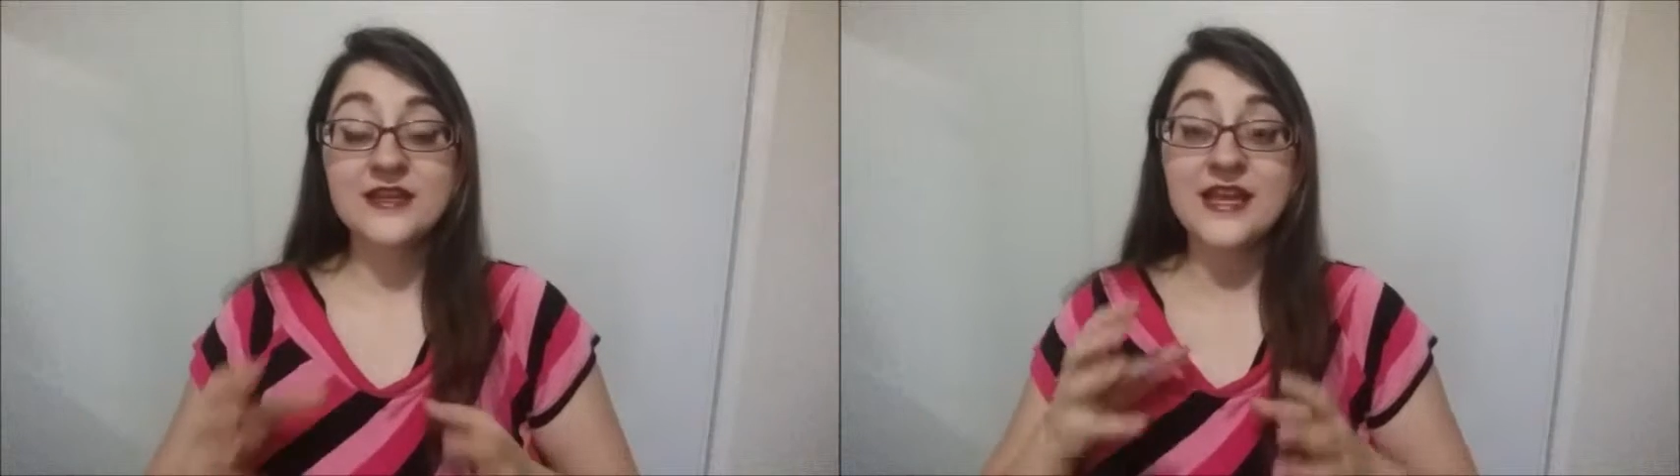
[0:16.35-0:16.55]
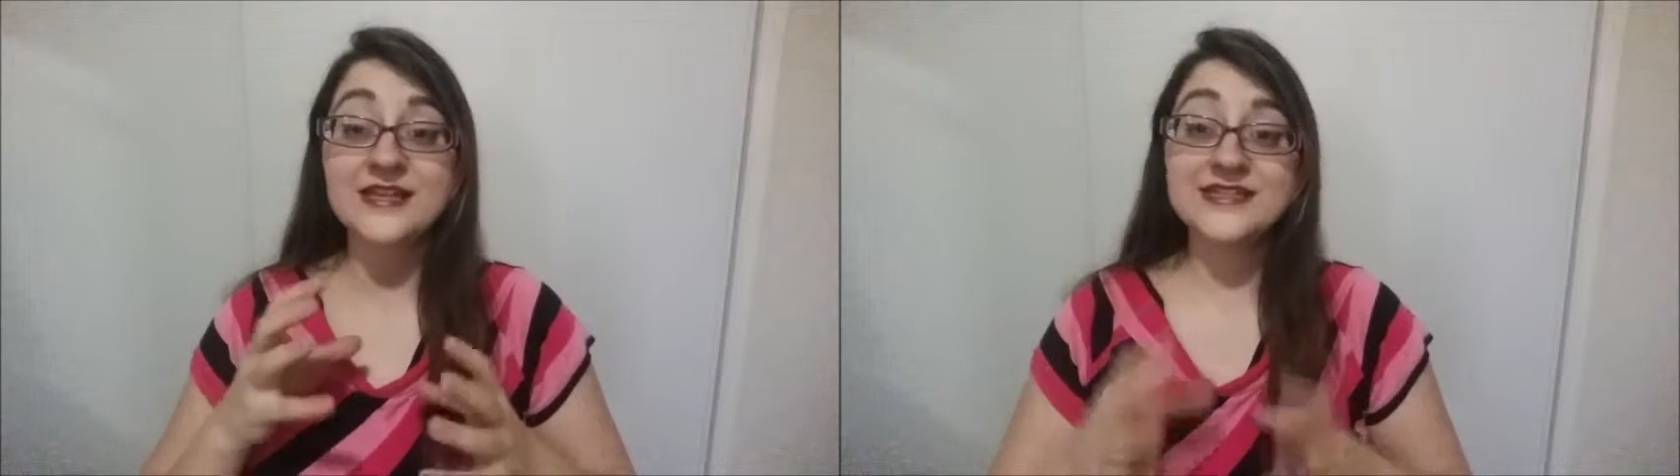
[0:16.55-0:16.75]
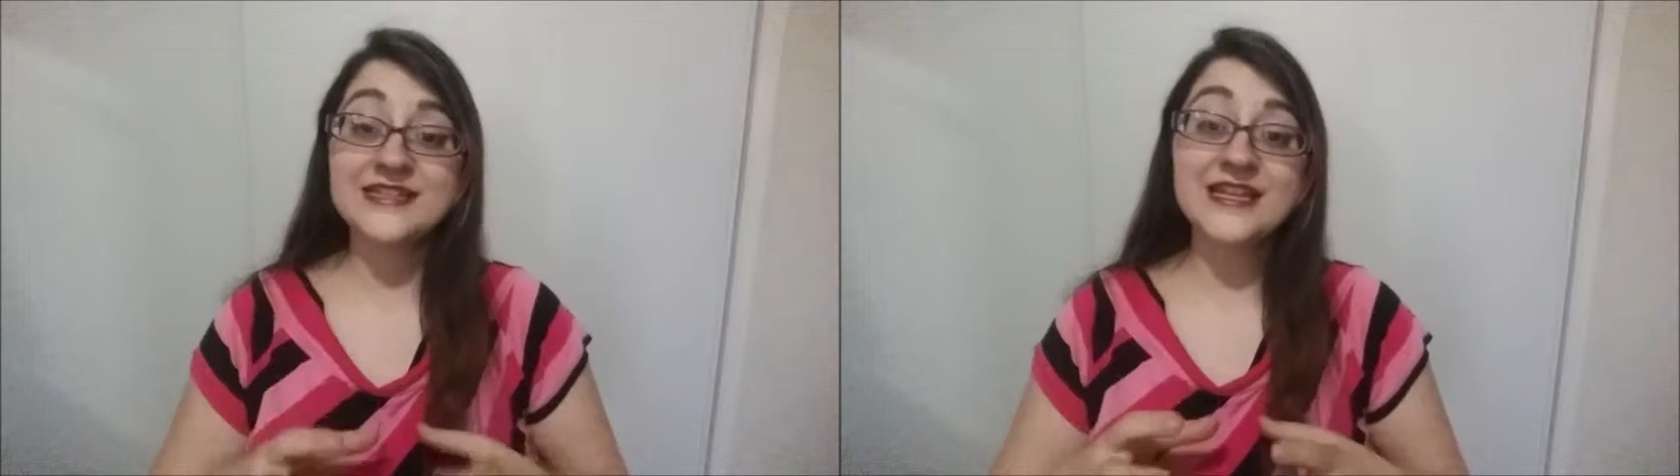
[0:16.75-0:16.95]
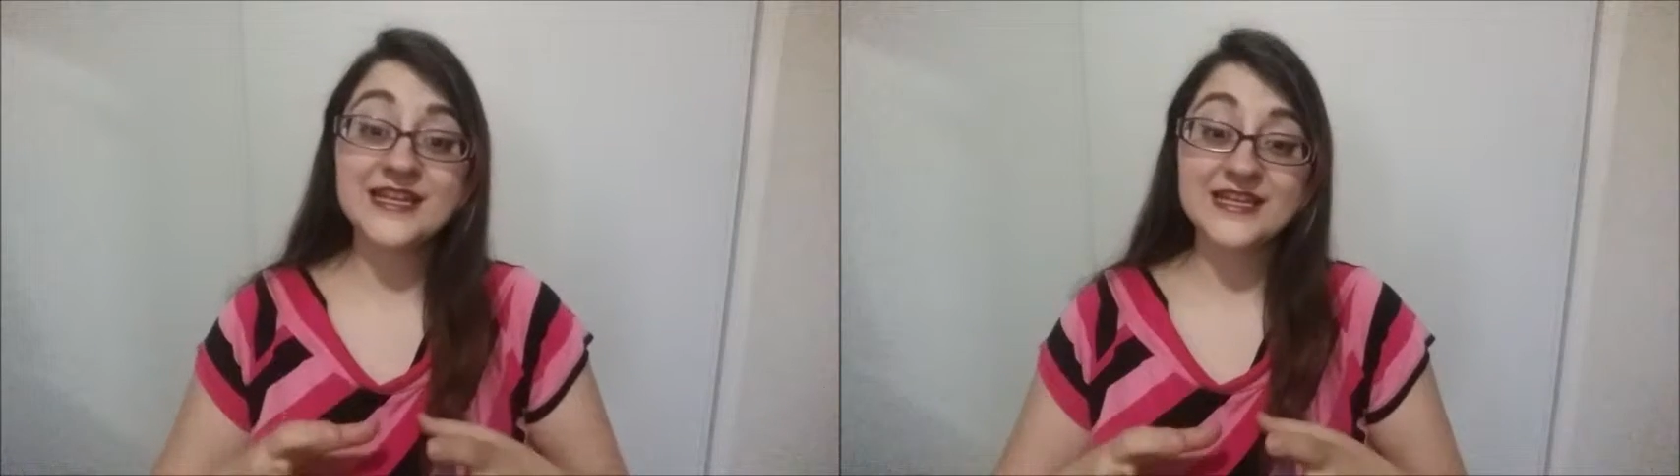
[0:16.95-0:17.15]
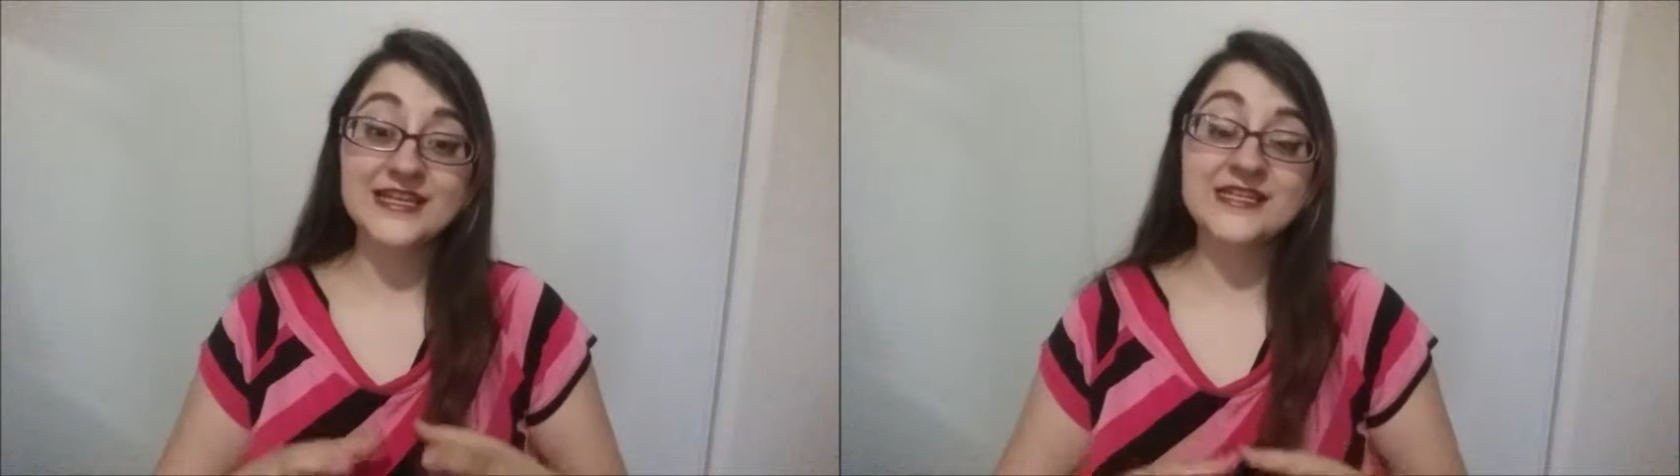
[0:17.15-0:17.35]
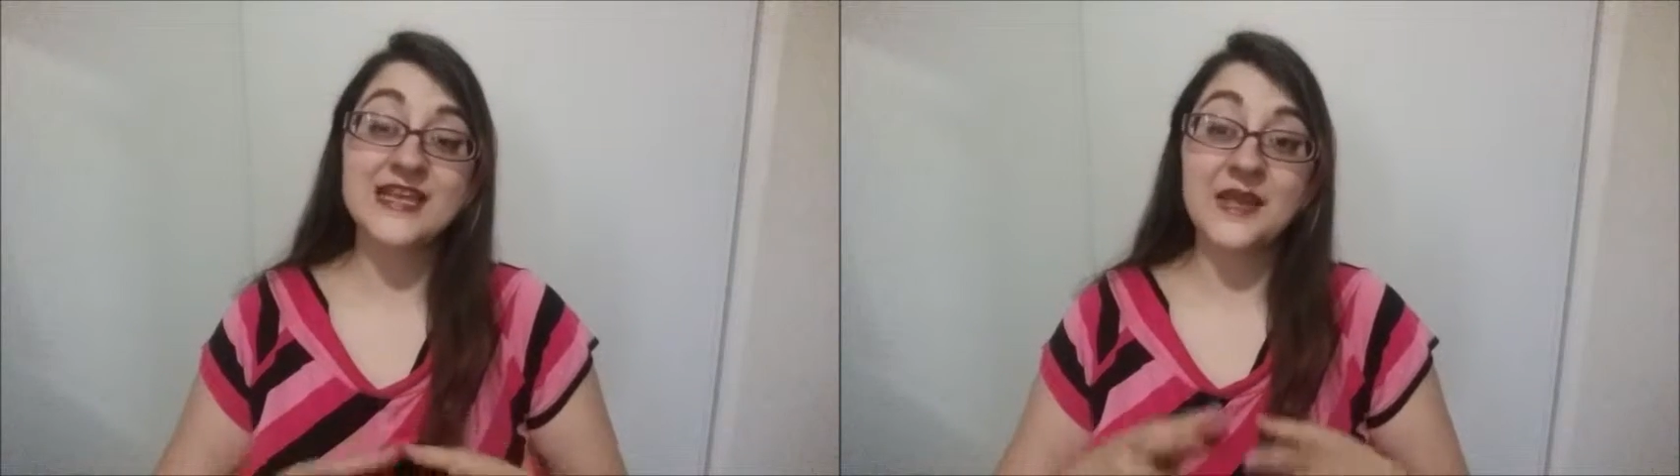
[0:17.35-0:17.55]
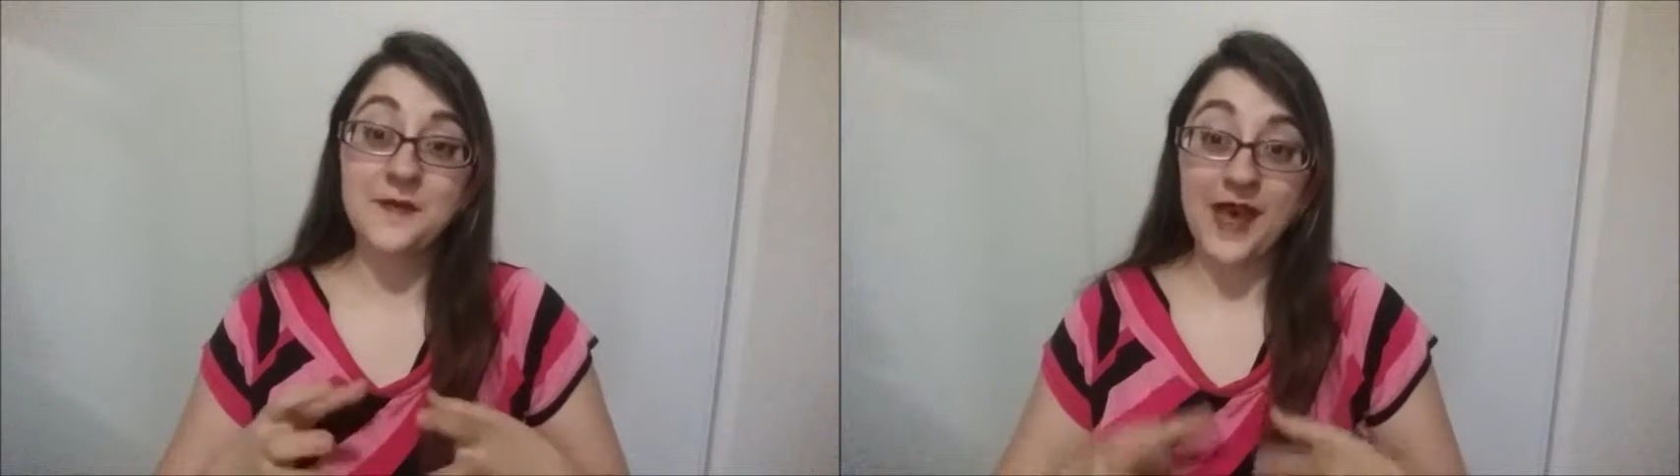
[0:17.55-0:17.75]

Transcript: Candida is a